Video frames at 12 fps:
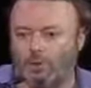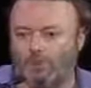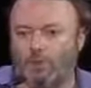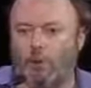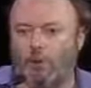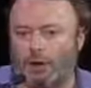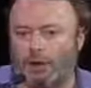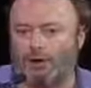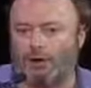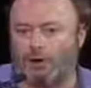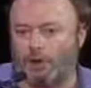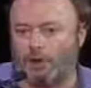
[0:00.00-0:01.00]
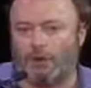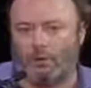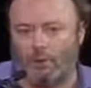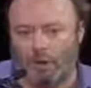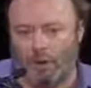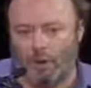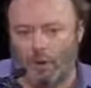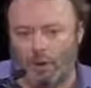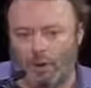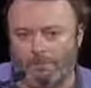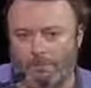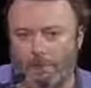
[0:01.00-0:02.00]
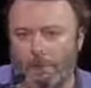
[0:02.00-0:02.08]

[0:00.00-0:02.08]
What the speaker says: the poor against each other in that way